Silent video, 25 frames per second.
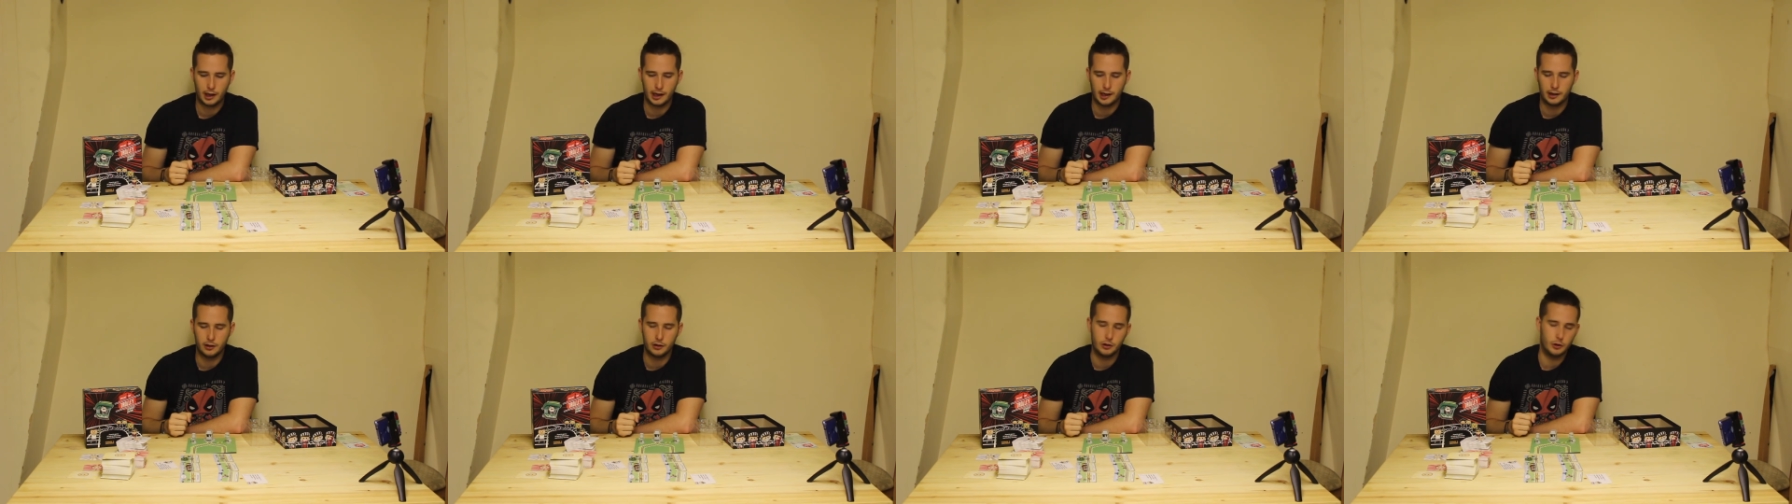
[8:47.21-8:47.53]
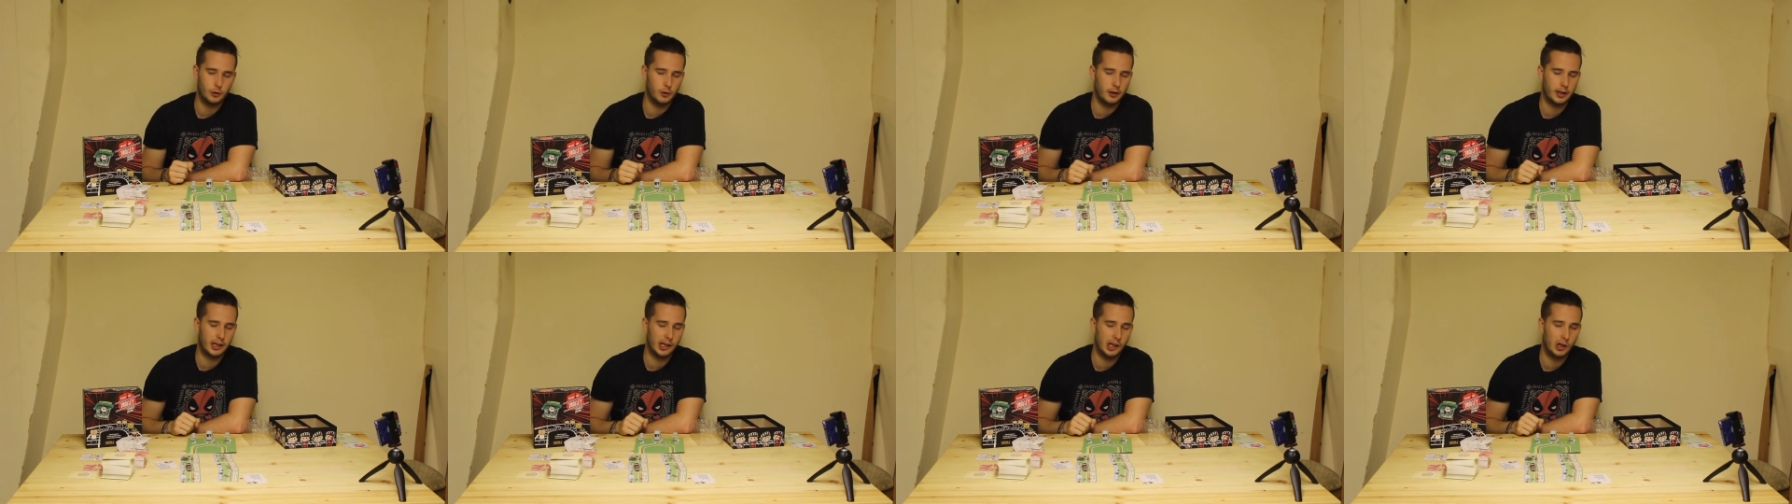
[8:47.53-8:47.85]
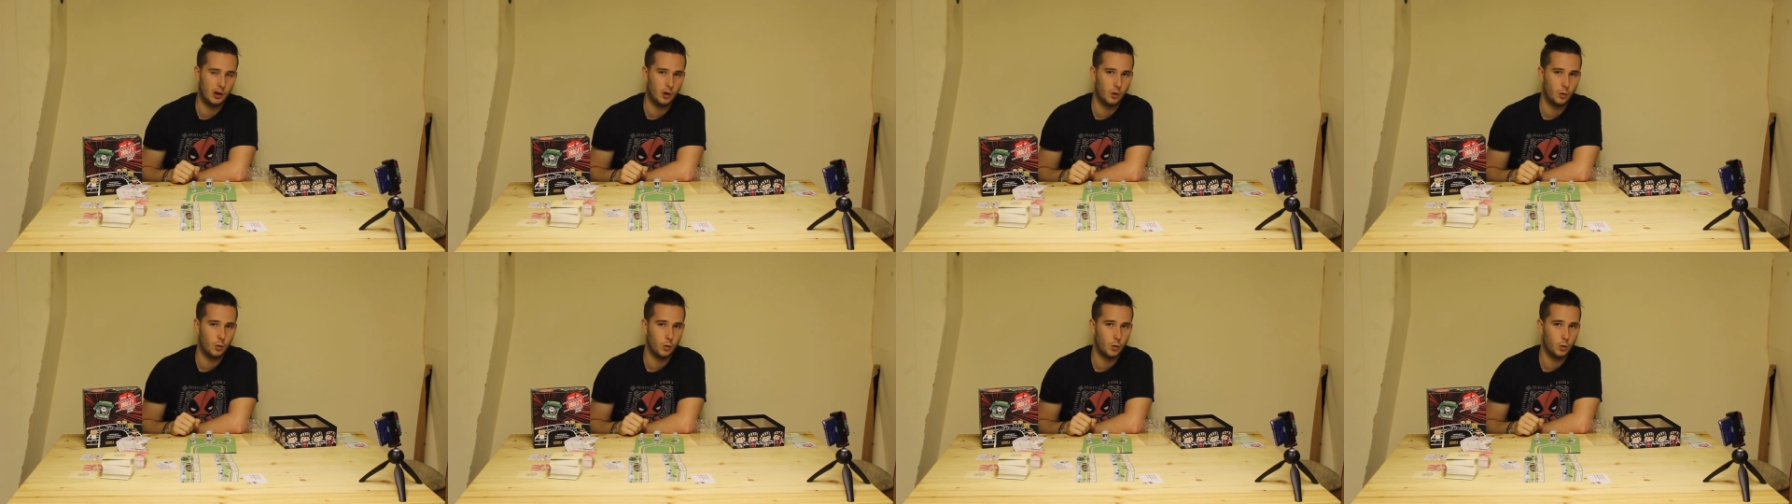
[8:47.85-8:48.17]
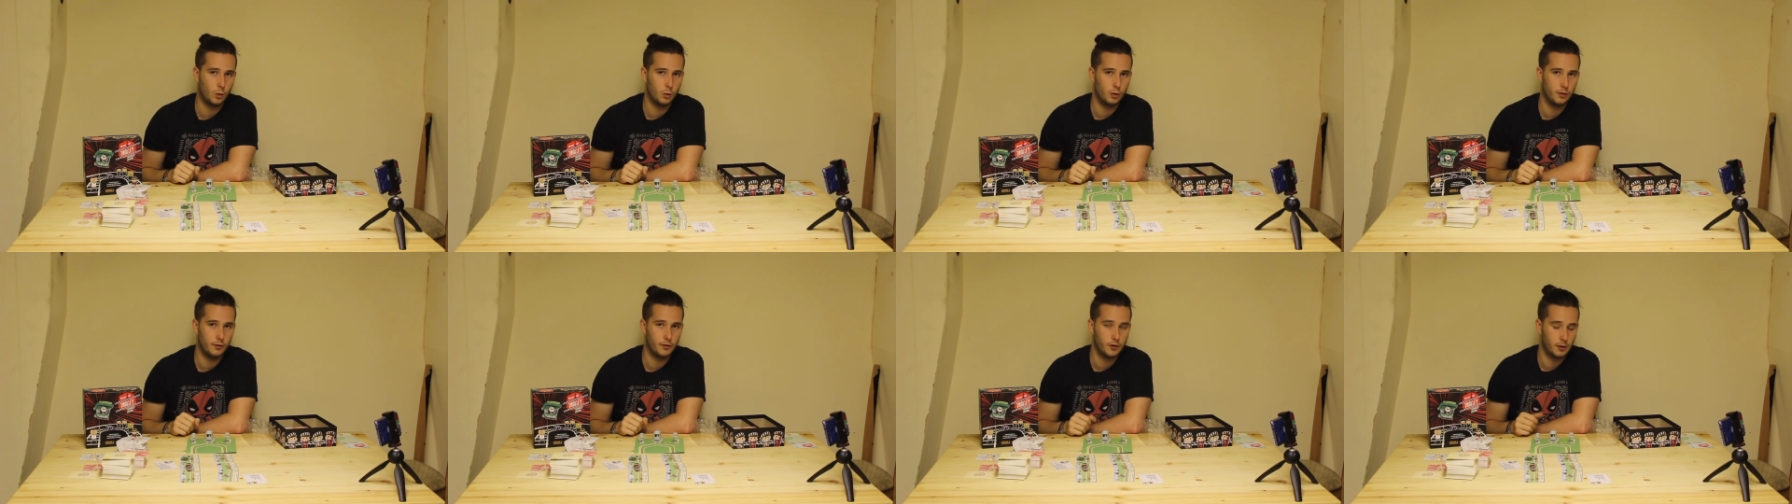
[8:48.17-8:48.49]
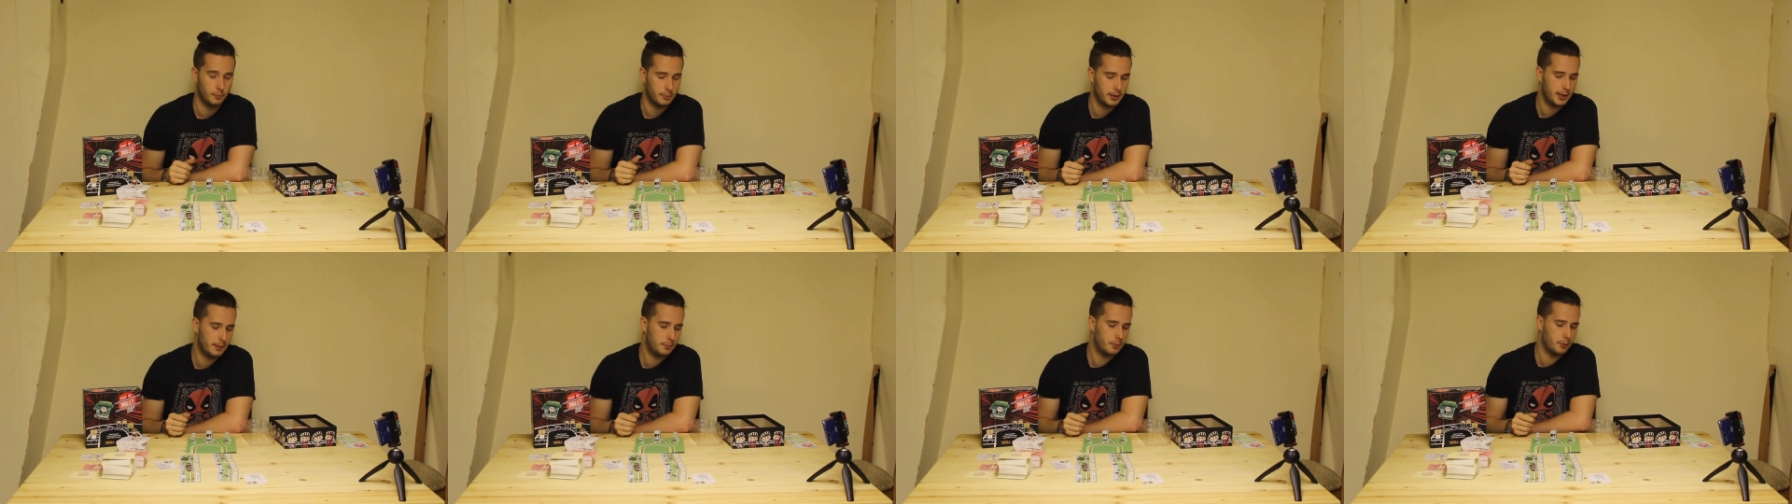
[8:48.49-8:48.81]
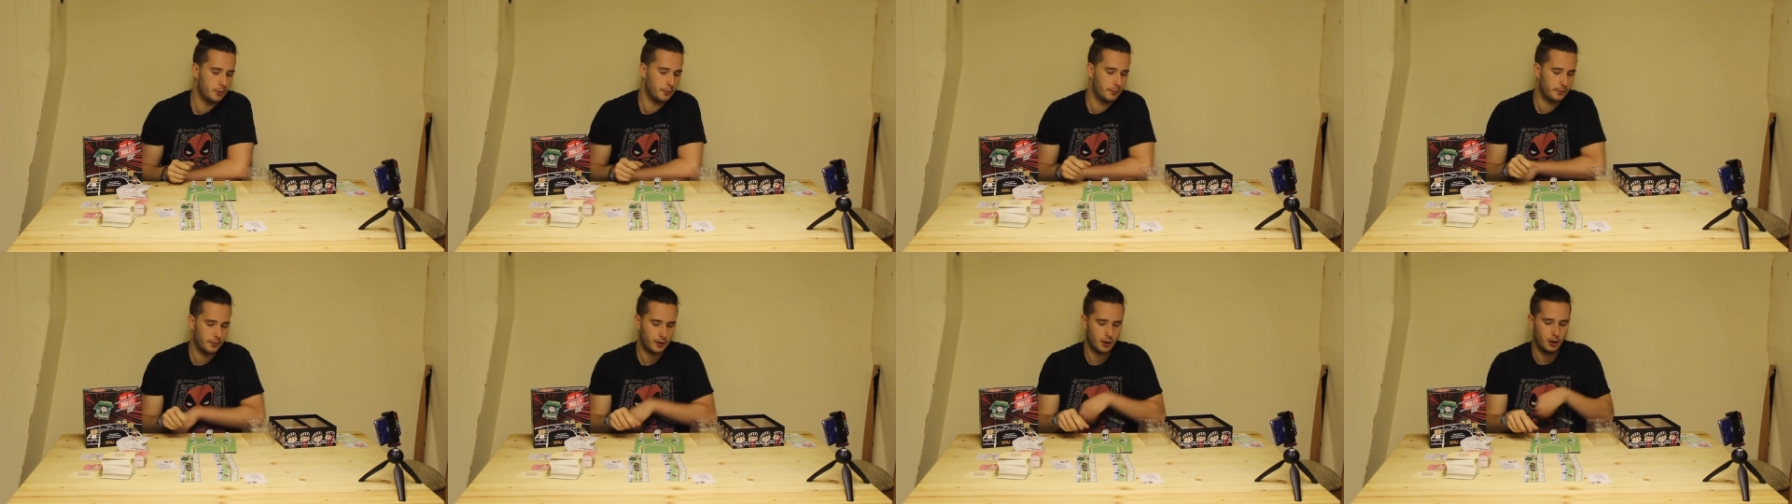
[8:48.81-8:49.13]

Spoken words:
as you kill all of your people,